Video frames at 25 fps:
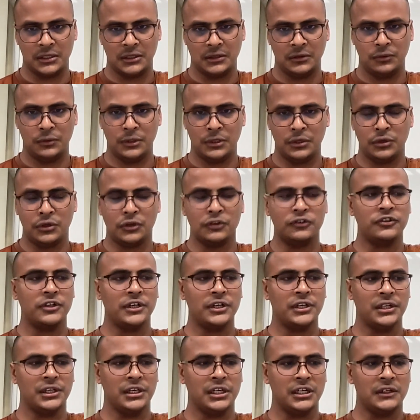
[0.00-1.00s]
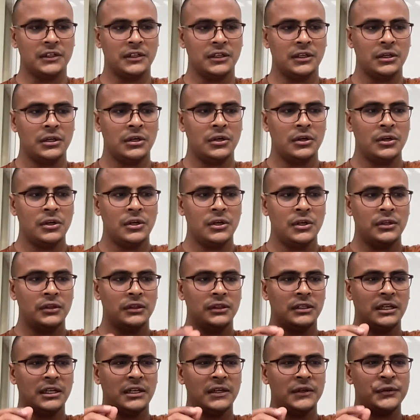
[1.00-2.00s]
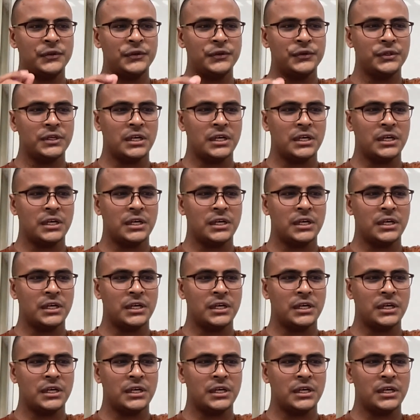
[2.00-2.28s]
You are not ready yet. There is,